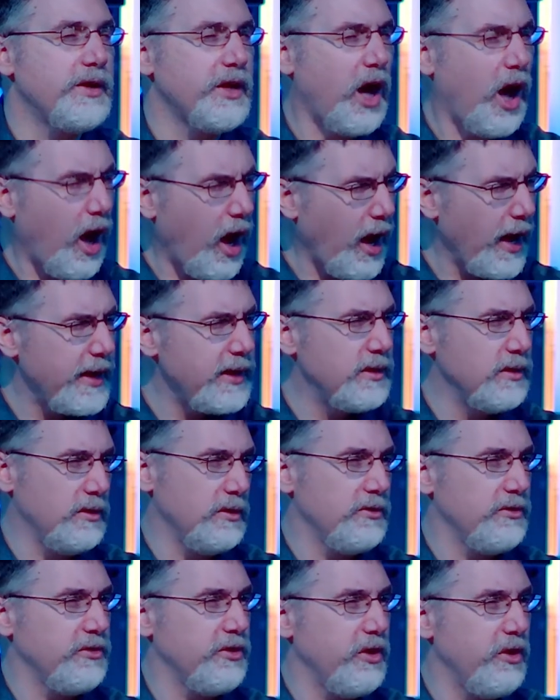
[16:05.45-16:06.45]

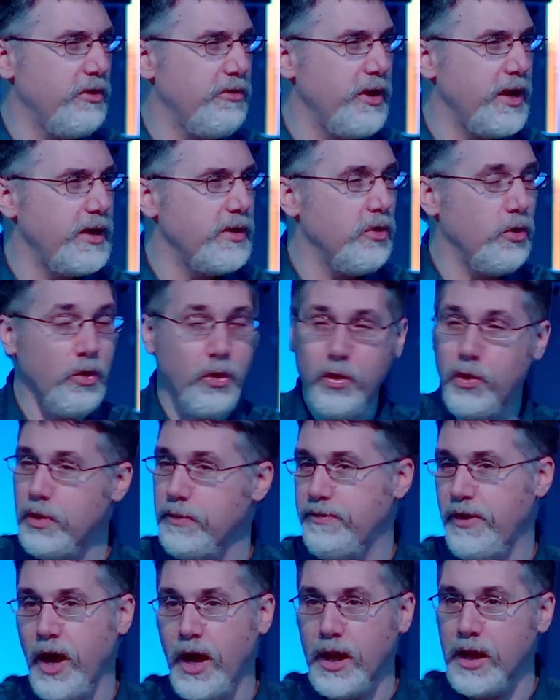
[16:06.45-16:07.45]
idols that are in all of
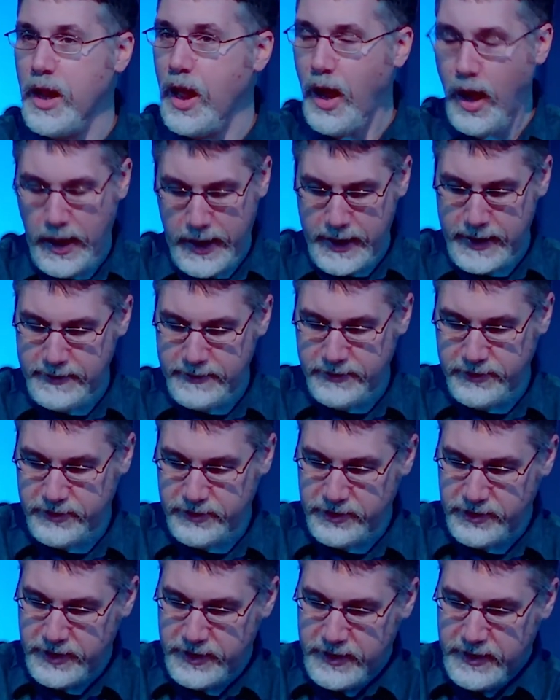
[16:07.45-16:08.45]
our lives